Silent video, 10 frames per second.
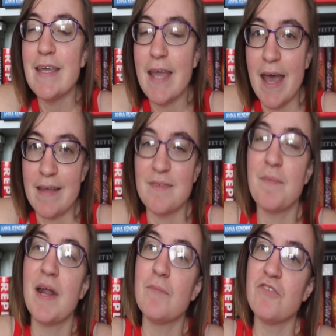Yes,
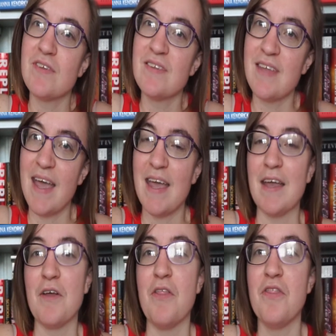but I'm just
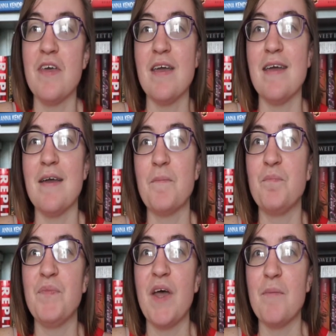saying, the
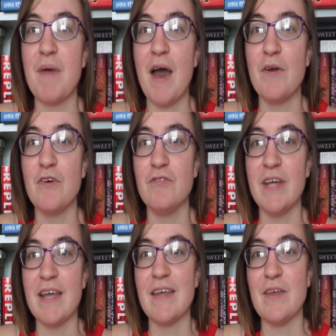amount of
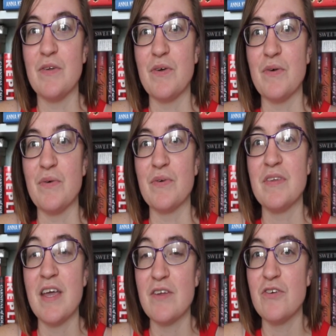like, you know,
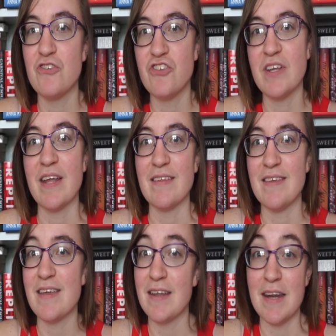take no shit and
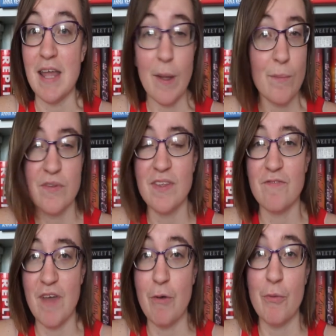taking names
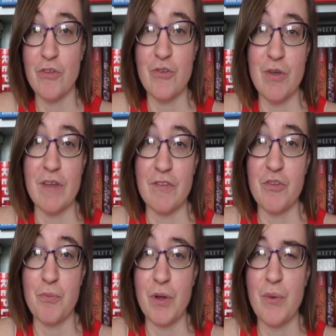that Feyre was doing in the
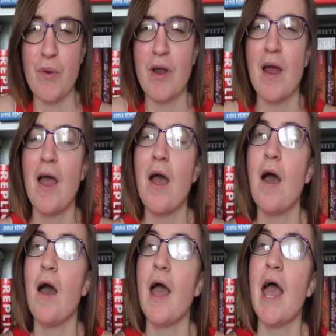Spring Court,
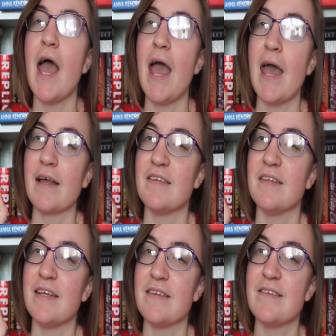
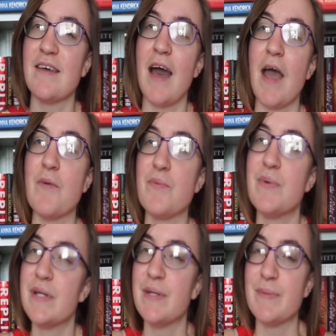excellent. I
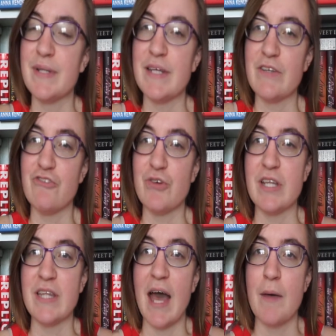really, really
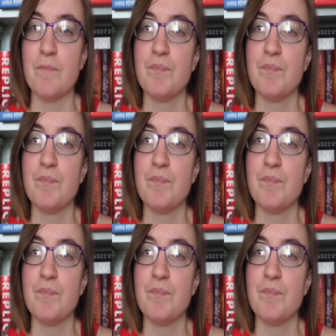enjoyed that.